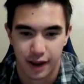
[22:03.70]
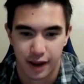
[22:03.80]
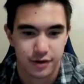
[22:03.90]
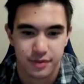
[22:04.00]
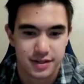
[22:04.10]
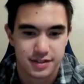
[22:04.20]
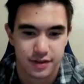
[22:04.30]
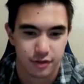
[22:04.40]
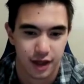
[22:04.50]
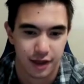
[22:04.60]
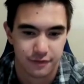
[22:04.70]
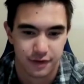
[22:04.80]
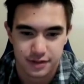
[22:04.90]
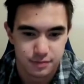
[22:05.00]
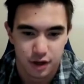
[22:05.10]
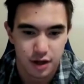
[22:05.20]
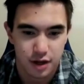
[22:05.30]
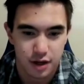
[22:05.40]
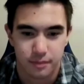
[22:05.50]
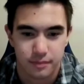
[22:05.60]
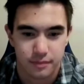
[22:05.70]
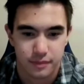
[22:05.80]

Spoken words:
random things in their life and just talk to them,